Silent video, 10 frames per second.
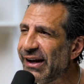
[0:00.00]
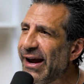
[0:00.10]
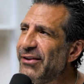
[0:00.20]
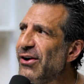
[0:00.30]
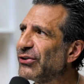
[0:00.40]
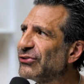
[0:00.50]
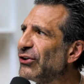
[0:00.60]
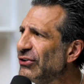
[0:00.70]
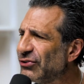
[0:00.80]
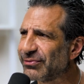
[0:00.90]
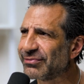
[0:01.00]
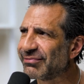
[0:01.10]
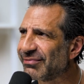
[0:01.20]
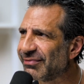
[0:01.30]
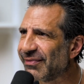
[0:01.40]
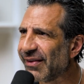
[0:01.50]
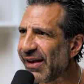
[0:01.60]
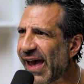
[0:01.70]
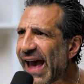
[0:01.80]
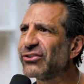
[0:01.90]
And there's such
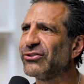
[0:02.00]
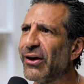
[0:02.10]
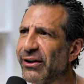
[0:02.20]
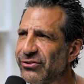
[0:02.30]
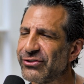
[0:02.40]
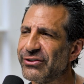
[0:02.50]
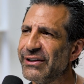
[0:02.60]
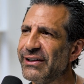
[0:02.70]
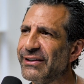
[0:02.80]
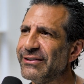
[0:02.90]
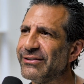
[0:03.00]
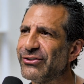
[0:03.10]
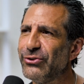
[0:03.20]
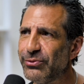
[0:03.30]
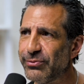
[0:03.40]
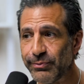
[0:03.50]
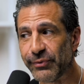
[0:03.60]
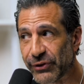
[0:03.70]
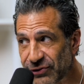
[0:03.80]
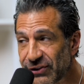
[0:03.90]
access to
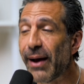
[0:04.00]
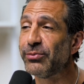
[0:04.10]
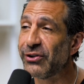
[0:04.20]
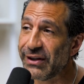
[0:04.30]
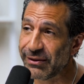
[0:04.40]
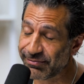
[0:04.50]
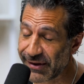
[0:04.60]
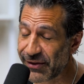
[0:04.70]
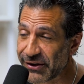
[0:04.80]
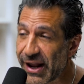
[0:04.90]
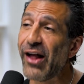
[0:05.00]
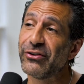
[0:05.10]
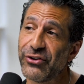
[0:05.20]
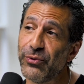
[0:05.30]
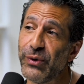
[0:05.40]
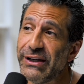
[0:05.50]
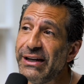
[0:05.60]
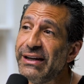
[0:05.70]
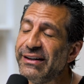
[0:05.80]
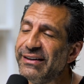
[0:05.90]
the steps and the, and the knowledge that we
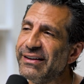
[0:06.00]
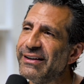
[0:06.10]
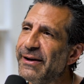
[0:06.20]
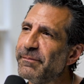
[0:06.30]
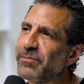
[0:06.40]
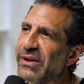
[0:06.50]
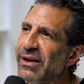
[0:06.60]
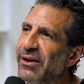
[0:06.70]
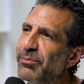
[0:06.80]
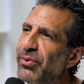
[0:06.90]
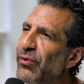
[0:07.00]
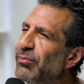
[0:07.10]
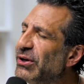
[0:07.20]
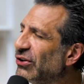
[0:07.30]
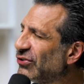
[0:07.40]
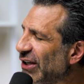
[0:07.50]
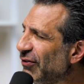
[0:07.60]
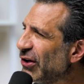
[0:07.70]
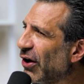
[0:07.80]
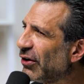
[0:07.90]
need. But we've been
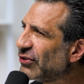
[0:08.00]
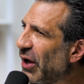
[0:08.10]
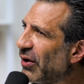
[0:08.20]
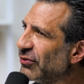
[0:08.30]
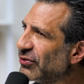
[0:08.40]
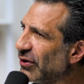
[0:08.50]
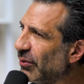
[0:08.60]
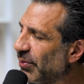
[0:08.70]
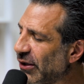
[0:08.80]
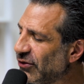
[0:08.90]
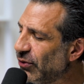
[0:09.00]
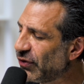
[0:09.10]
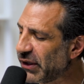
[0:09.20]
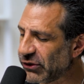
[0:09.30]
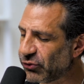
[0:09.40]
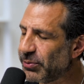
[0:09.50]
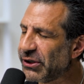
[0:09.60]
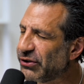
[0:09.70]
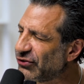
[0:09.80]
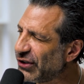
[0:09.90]
deceiving ourselves by two things. We've
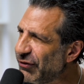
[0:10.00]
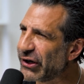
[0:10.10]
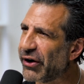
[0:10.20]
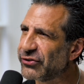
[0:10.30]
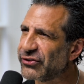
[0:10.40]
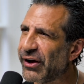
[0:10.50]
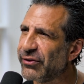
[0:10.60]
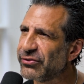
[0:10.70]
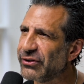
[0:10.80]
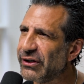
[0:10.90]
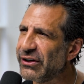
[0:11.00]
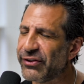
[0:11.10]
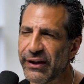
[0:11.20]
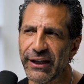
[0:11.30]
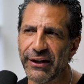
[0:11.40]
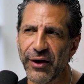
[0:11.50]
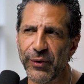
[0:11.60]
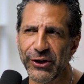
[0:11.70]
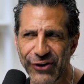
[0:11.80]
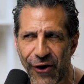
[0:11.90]
been deceiving ourselves into thinking that
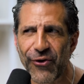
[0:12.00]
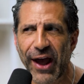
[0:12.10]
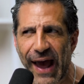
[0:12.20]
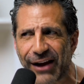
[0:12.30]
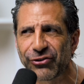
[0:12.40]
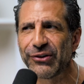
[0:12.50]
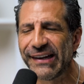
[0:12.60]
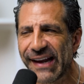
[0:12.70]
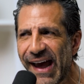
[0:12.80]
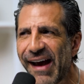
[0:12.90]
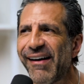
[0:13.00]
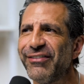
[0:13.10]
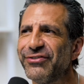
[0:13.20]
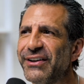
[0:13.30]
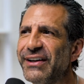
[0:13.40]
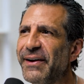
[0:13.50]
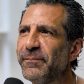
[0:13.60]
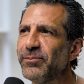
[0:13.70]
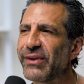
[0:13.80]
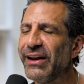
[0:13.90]
we don't actually have
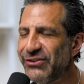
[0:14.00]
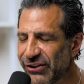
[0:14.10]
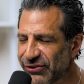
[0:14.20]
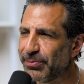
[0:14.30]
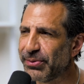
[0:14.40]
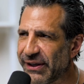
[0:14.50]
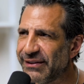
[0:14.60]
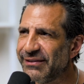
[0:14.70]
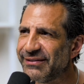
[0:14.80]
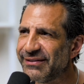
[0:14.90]
discipline,